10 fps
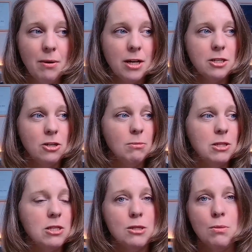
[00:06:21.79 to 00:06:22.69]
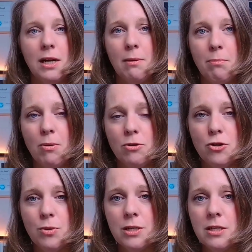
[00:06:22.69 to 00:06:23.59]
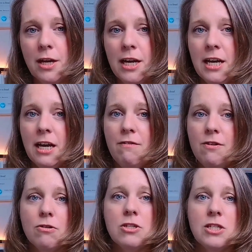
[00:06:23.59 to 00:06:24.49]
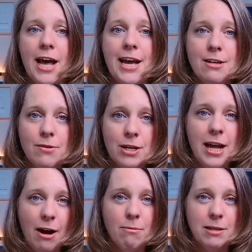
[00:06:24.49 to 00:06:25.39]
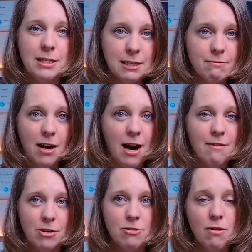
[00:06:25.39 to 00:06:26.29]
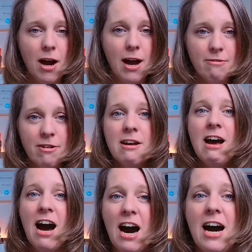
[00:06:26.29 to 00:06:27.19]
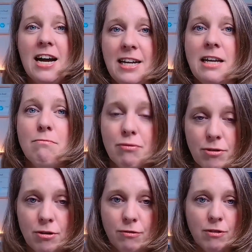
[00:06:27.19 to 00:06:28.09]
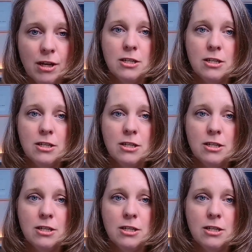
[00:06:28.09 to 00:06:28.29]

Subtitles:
As humans, it's really important to us that if you're saying you can help me survive and thrive, I need proof.